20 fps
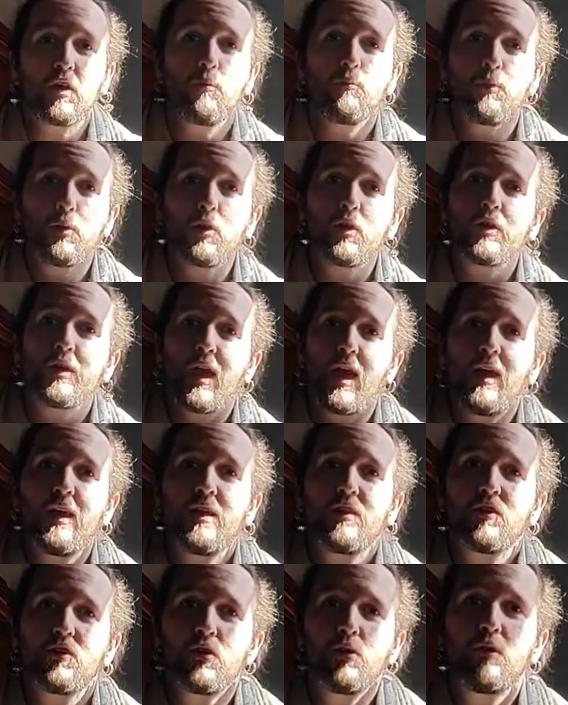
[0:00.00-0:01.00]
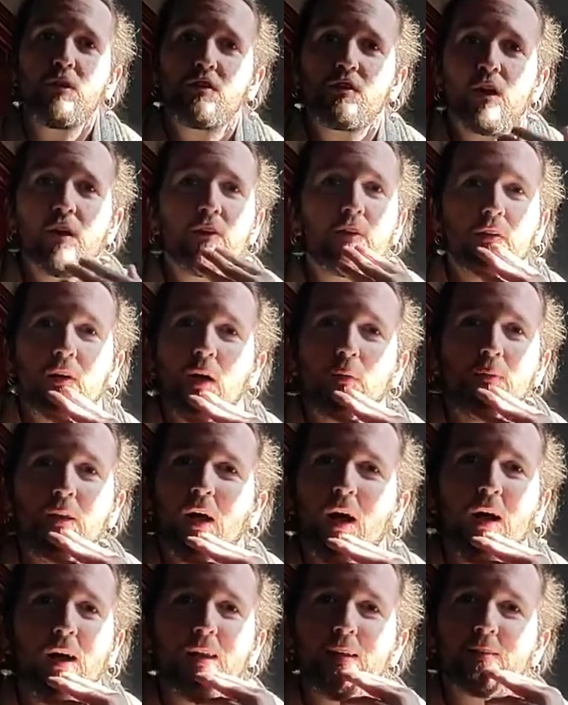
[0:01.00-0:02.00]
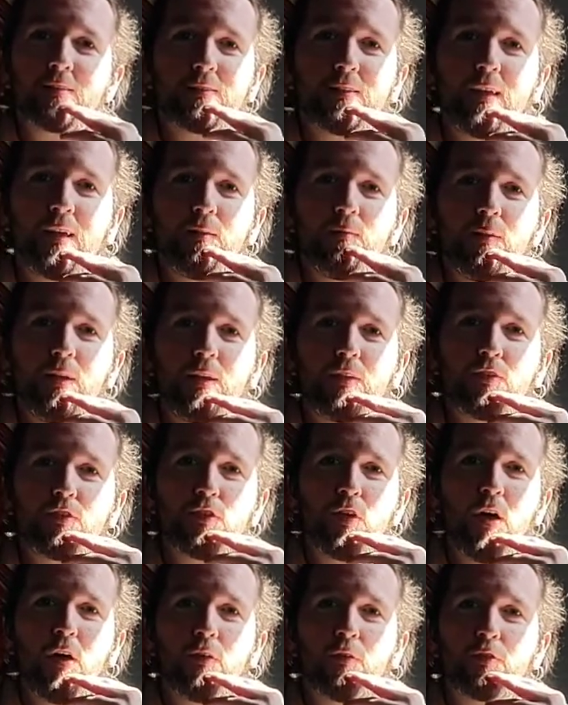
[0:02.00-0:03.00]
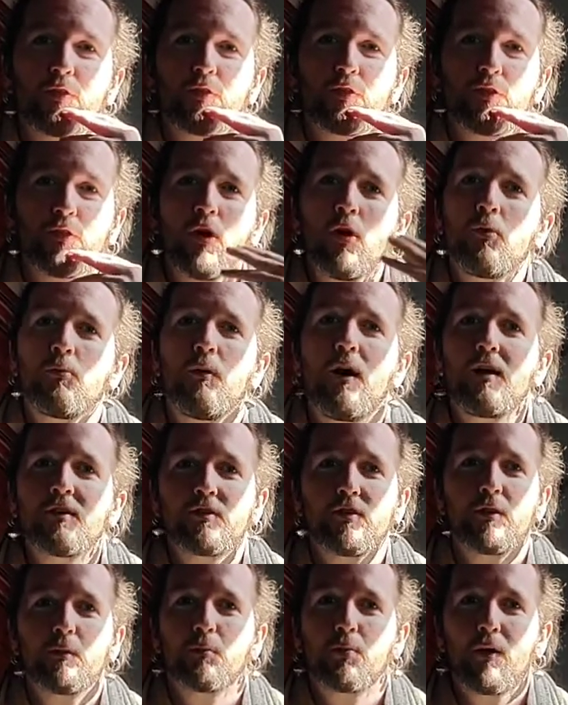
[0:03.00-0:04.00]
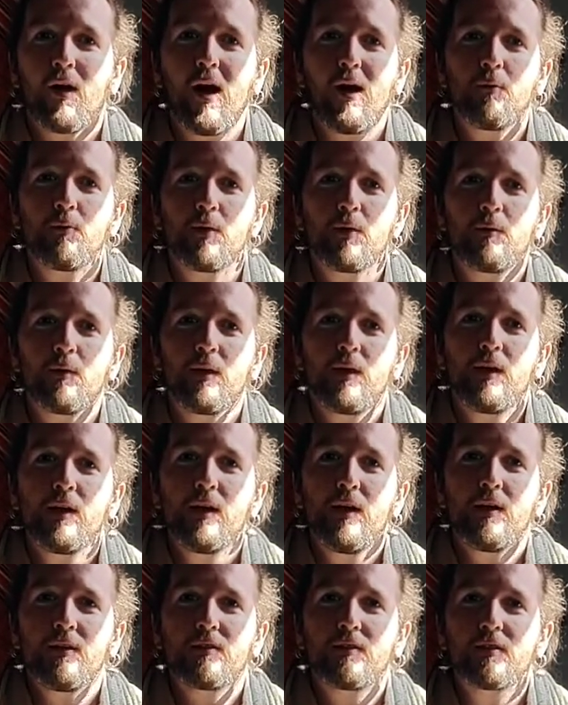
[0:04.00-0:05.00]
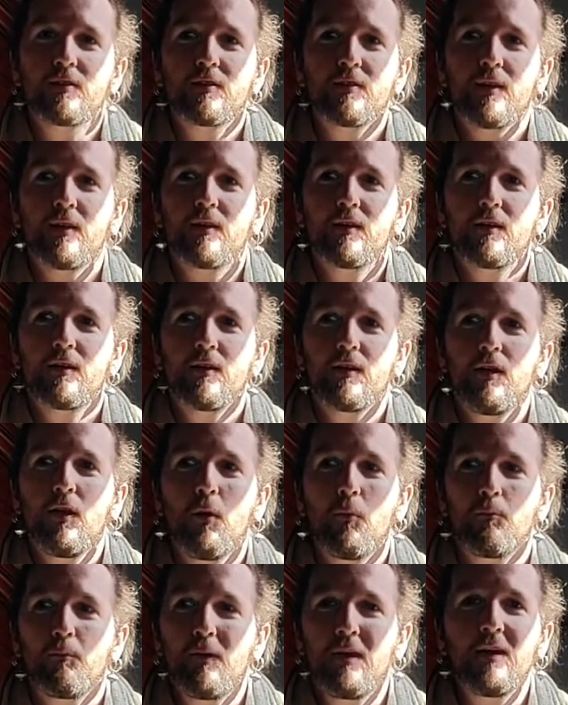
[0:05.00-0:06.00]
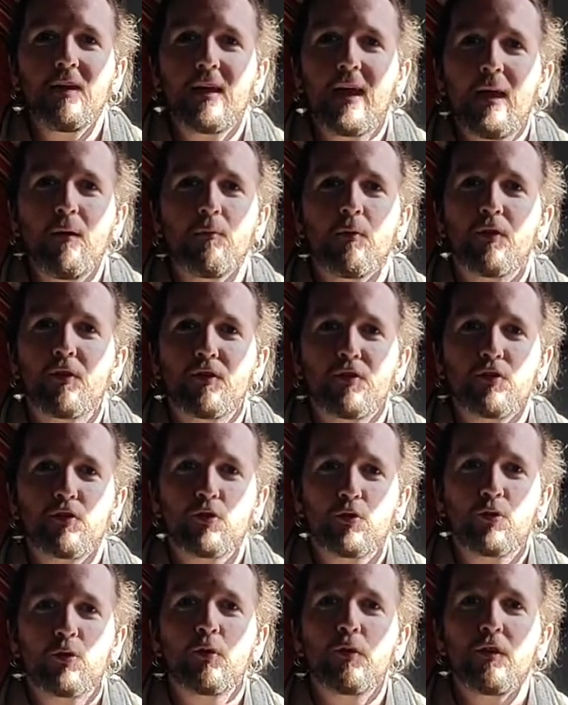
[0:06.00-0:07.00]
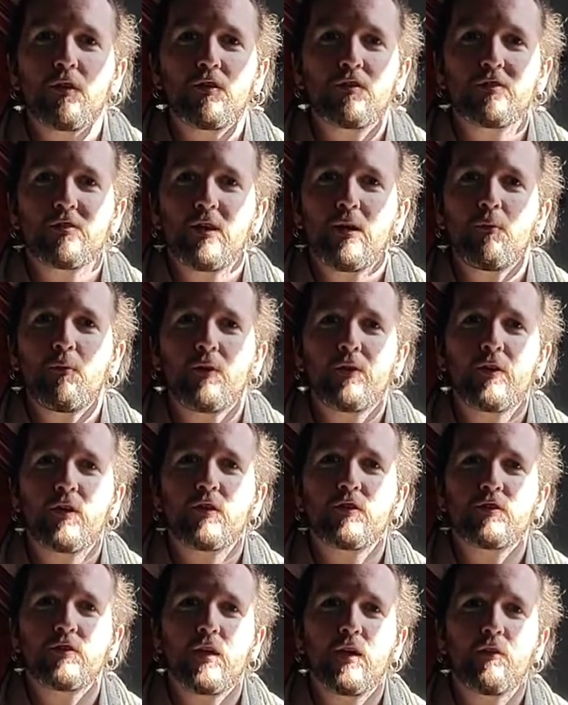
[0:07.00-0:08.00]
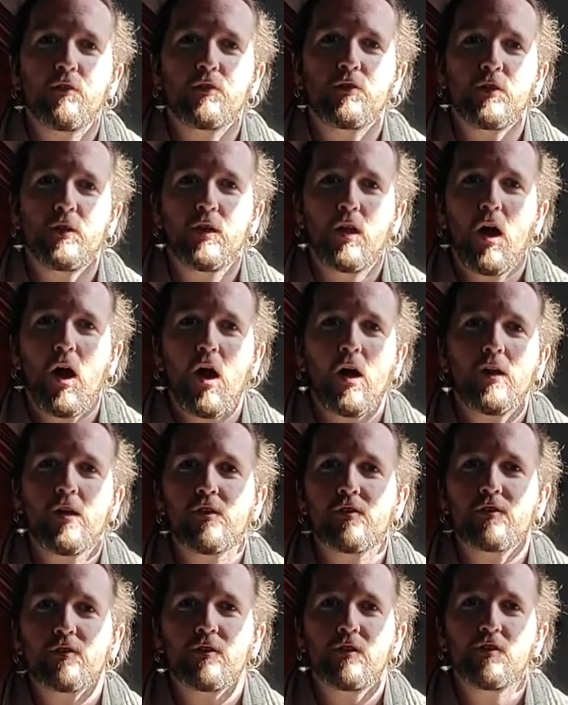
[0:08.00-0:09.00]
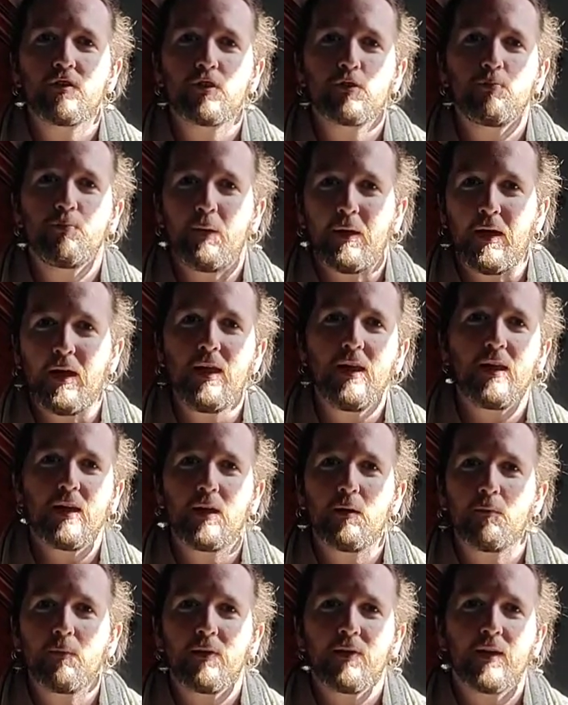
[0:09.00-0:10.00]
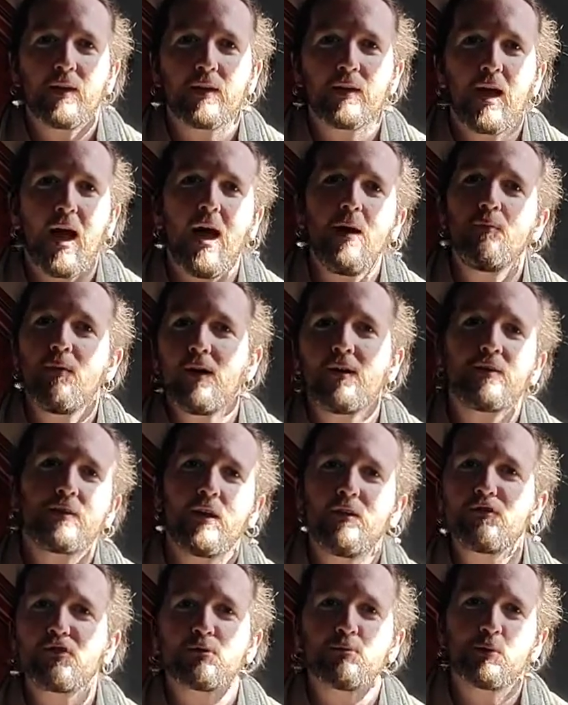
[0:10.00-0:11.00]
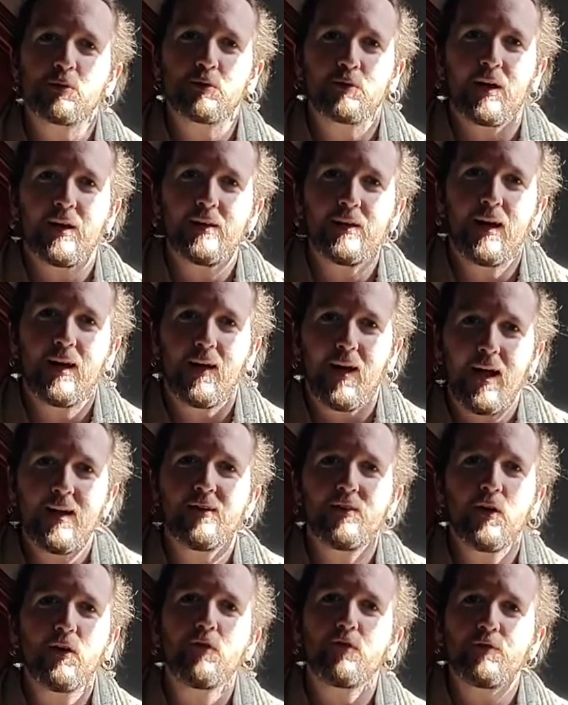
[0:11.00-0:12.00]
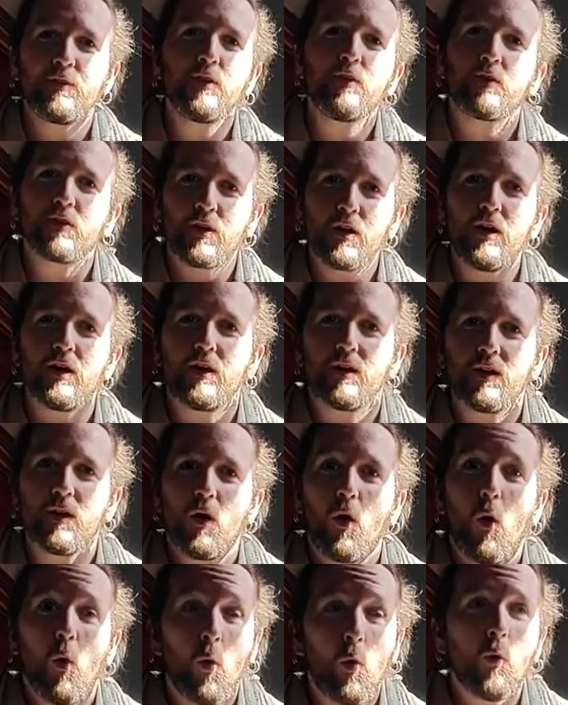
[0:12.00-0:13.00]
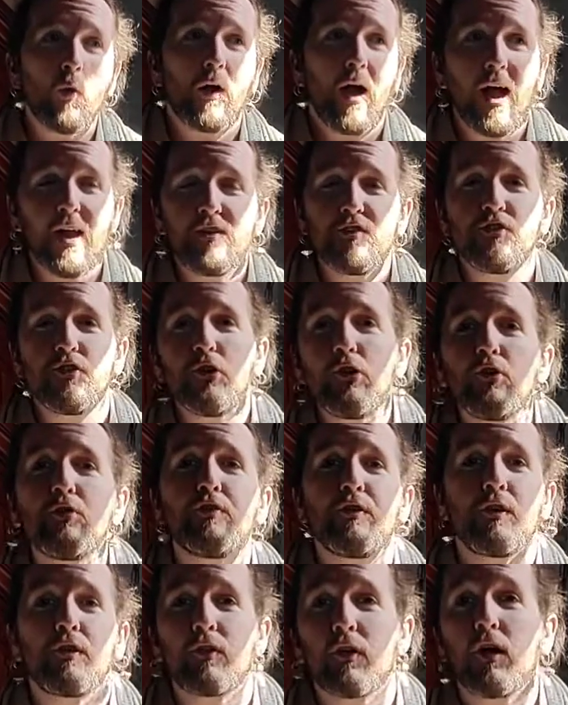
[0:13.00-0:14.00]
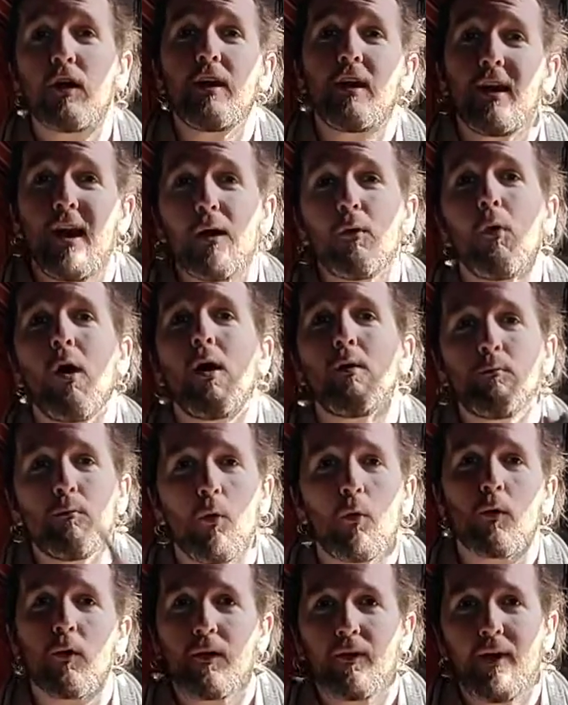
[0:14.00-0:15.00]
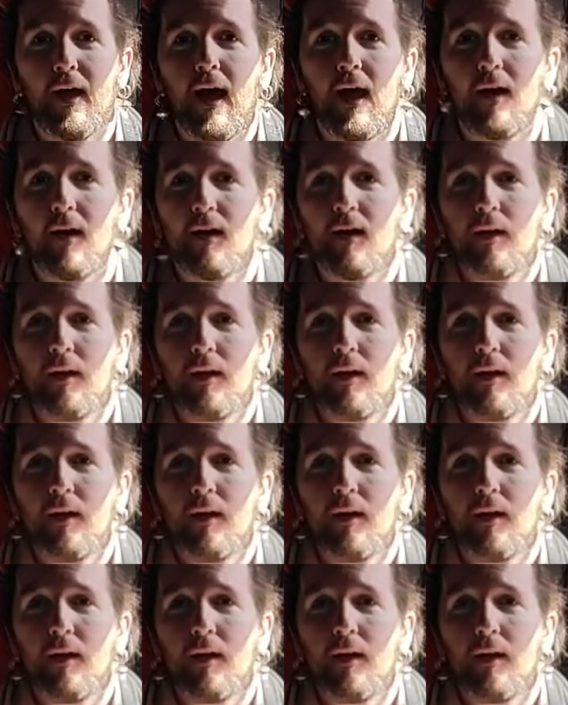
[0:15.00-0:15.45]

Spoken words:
communicate it to each other, I mean, honestly, it solves so much of the problem. It's just that, you know, being able to truly sit with ourselves and honestly just be in it and be like, I'm uncomfortable right now. I don't feel good. Or I do feel good and I want more of that.